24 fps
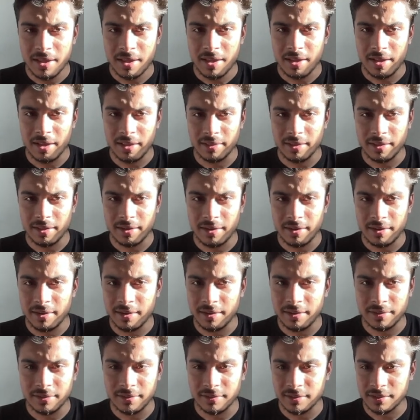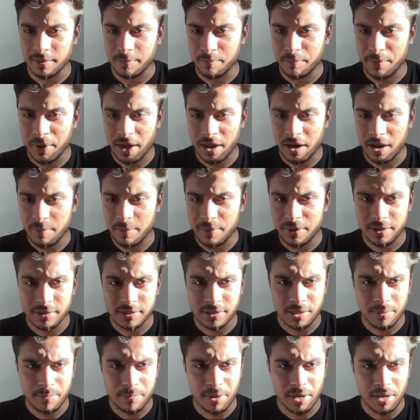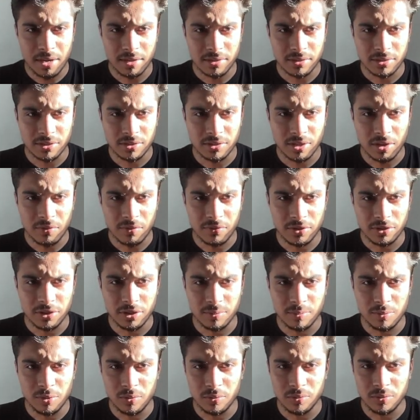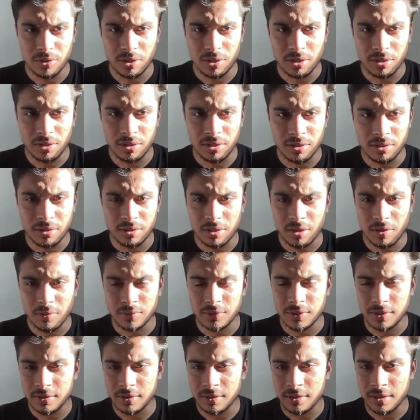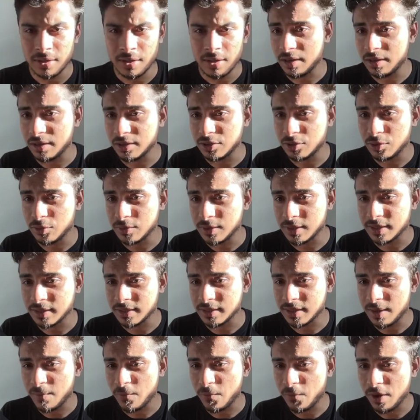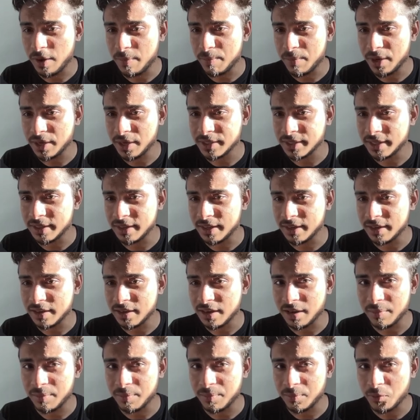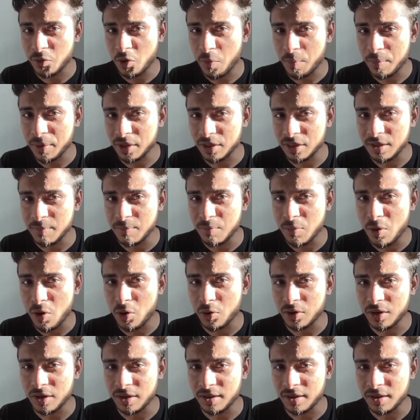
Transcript: And then some parameters he passed, -w3000 is using the same web page, and then copying the bot